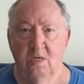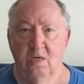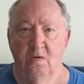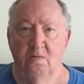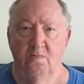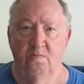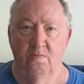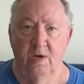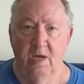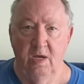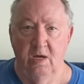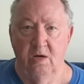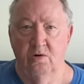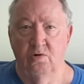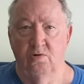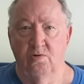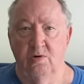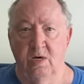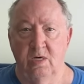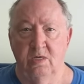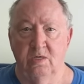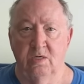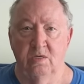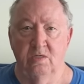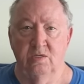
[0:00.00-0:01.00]
make
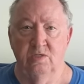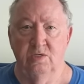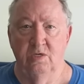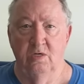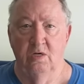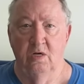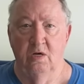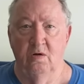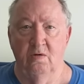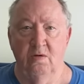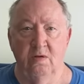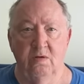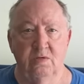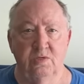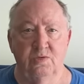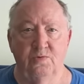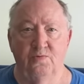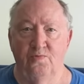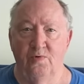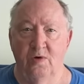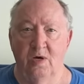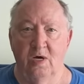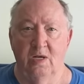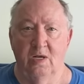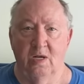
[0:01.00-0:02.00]
corrections, you know. And it was
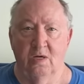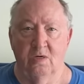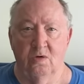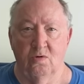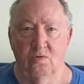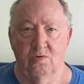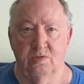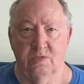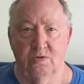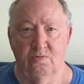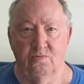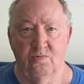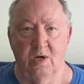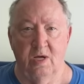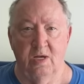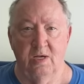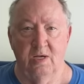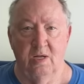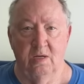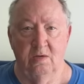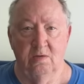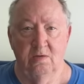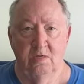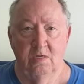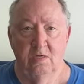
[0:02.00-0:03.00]
fun. Of course,
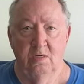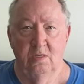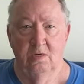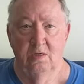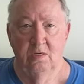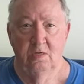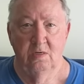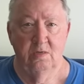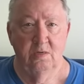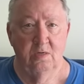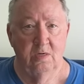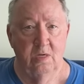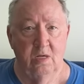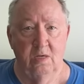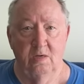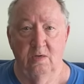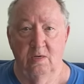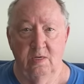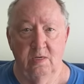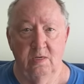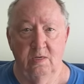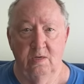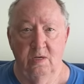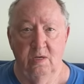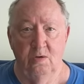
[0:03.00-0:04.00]

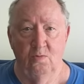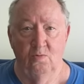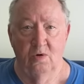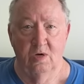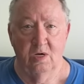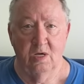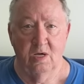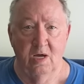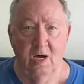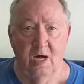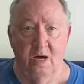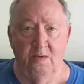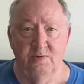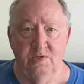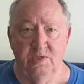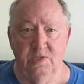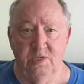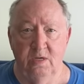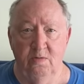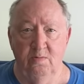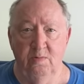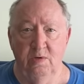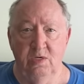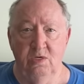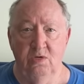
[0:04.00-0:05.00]
didn't want a cop to see
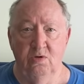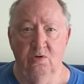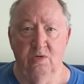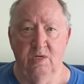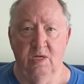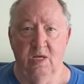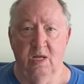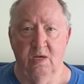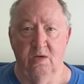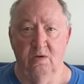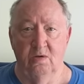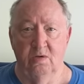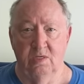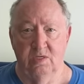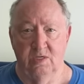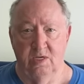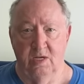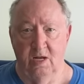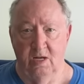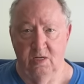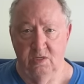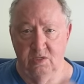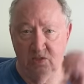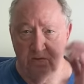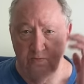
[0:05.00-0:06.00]
me doing that. I know it's
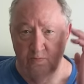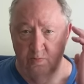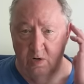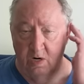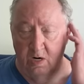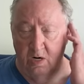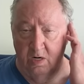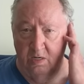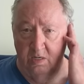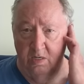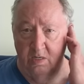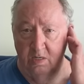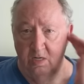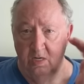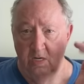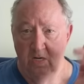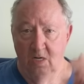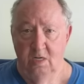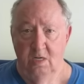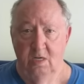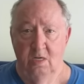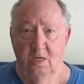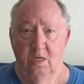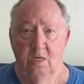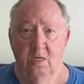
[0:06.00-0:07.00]
not smart and
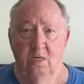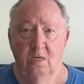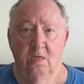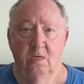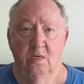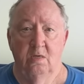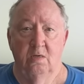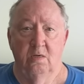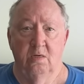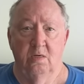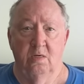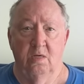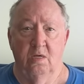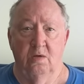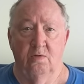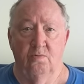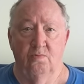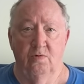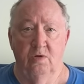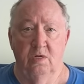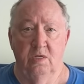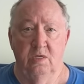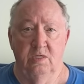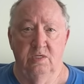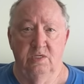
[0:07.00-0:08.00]
not
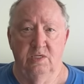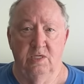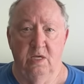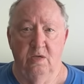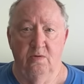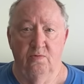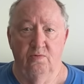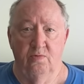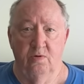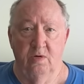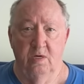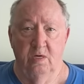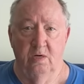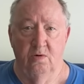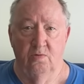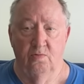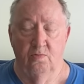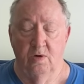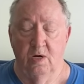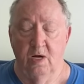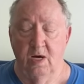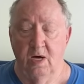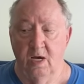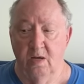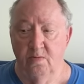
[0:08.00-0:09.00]
really a safe way to
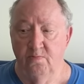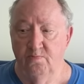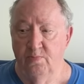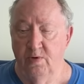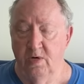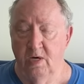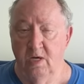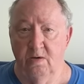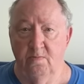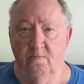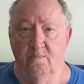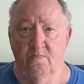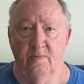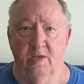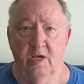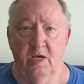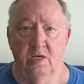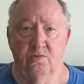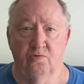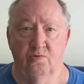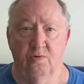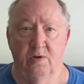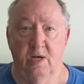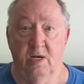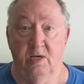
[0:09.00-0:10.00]
ride, but that's
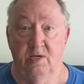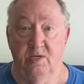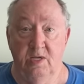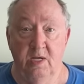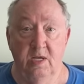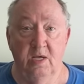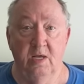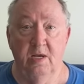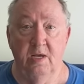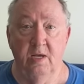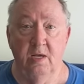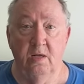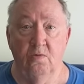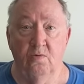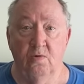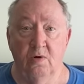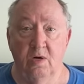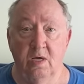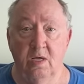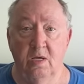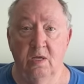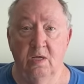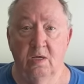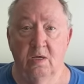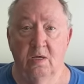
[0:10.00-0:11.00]
what I did
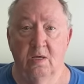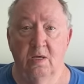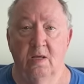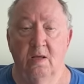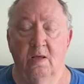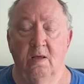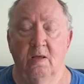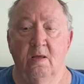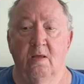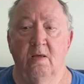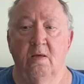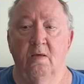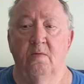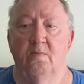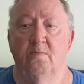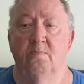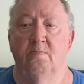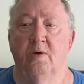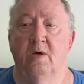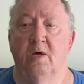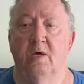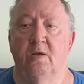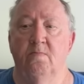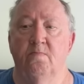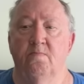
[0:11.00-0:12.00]
anyway.
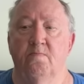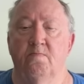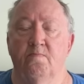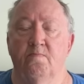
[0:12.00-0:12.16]
But